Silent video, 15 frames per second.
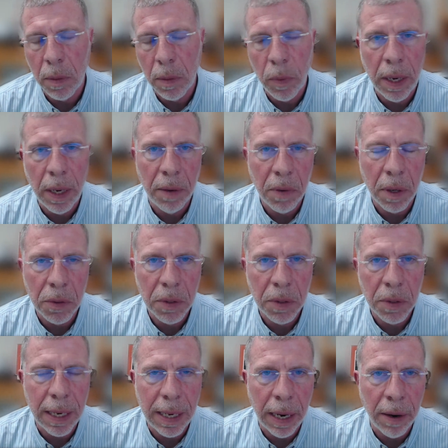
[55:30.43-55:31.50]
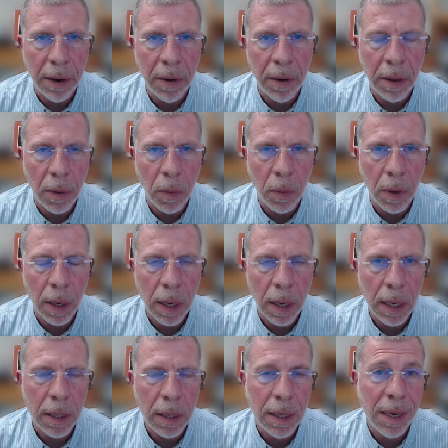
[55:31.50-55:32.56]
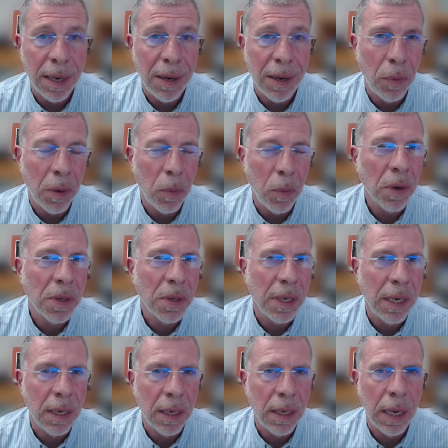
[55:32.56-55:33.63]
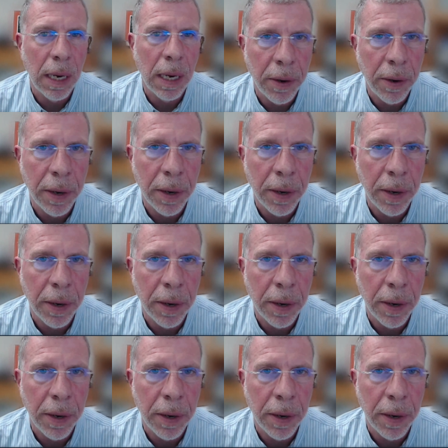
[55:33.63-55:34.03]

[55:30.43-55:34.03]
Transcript: We'd have to understand the area that we're looking at to tell you what we're seeing in that area.